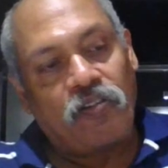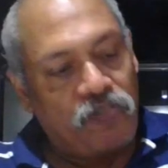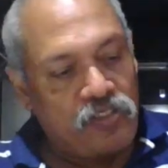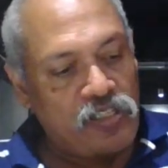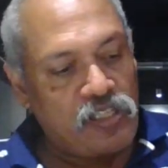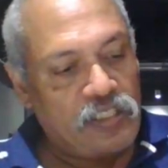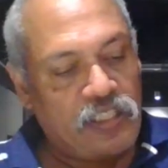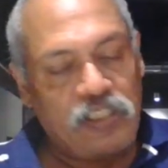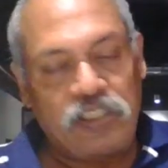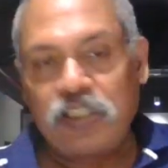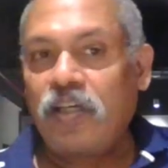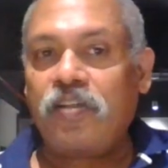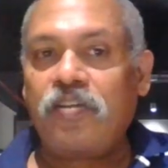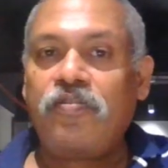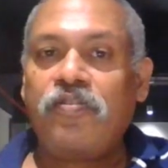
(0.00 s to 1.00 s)
Obviously these
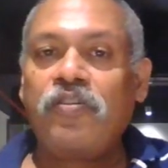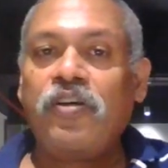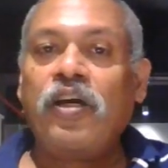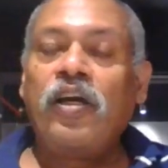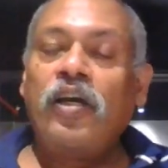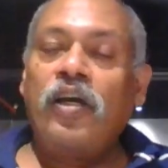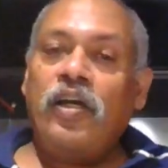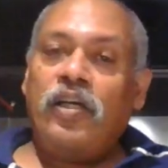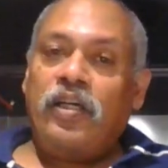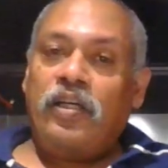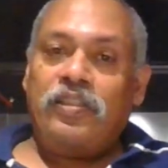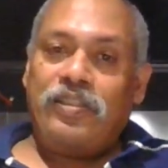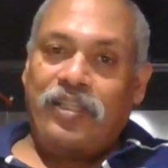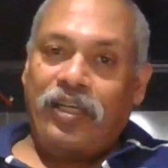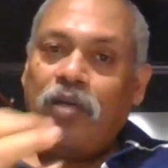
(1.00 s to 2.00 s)
kind of
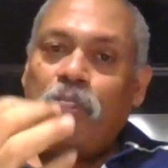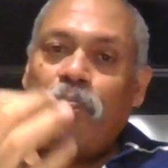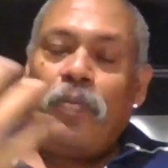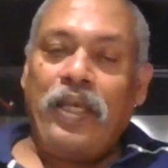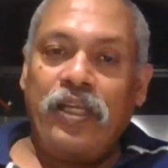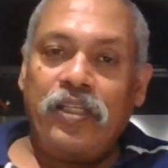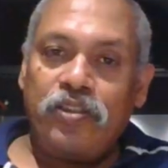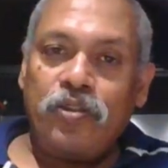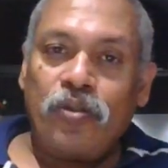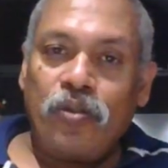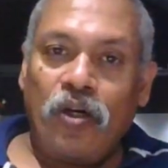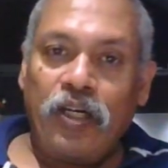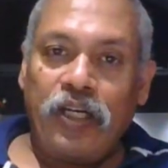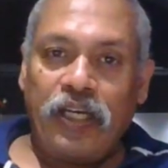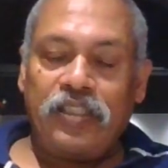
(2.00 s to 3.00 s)
thin planes do
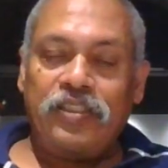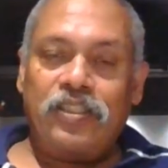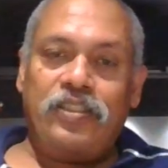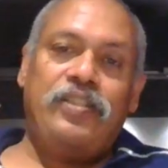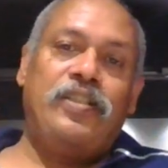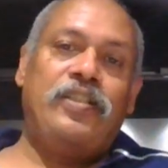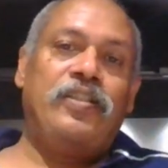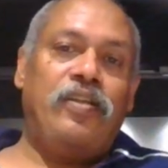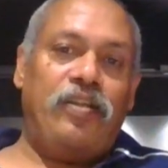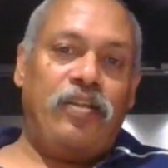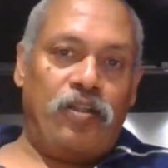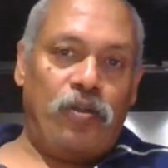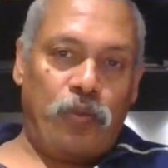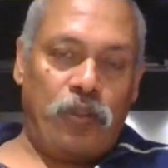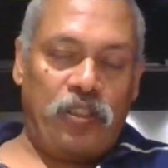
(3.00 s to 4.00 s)
not exist in the
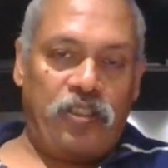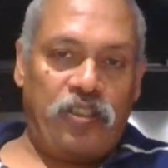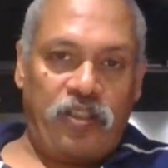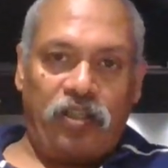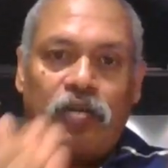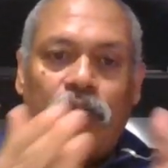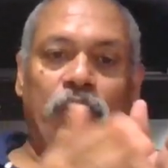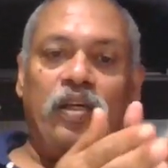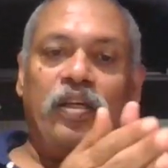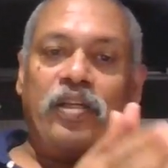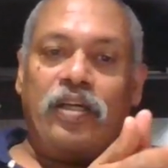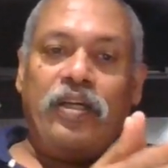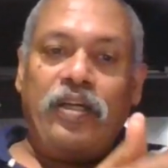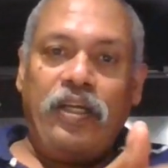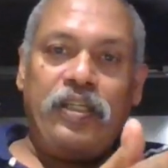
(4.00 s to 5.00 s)
real world. The real world
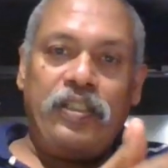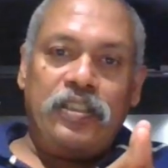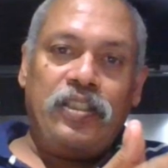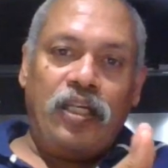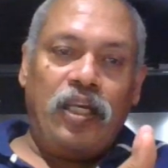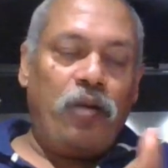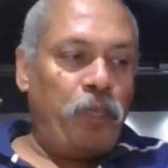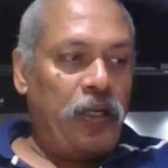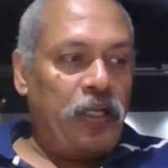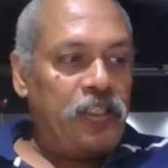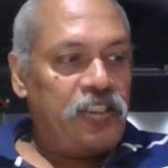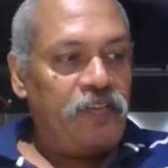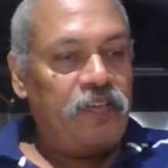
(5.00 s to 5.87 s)
contains thick planes.